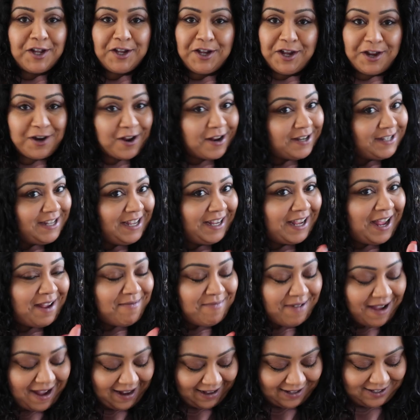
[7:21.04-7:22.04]
you know, T K
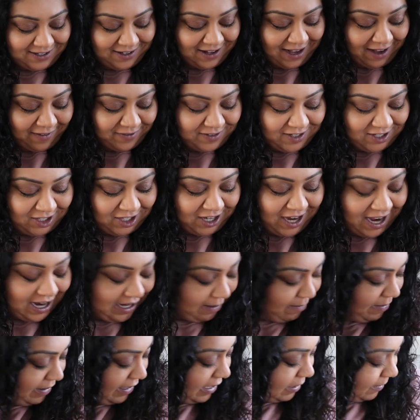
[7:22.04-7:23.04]
Maxx, you have to
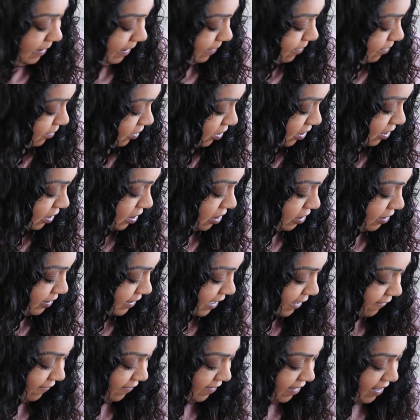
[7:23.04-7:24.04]
check because people just use
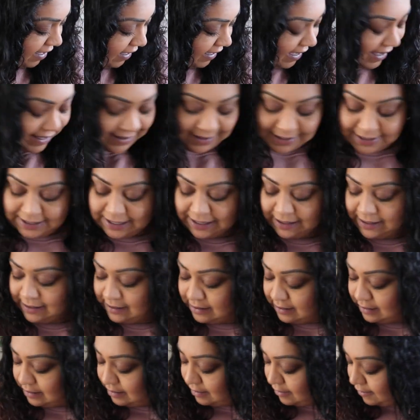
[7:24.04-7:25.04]
everything as a
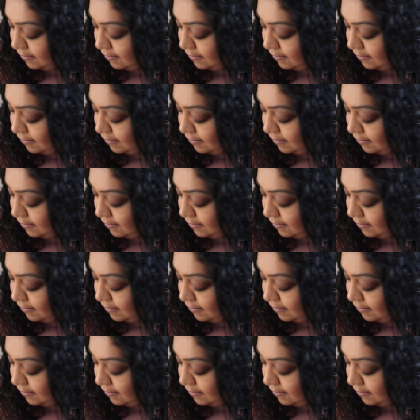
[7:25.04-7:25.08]
tester.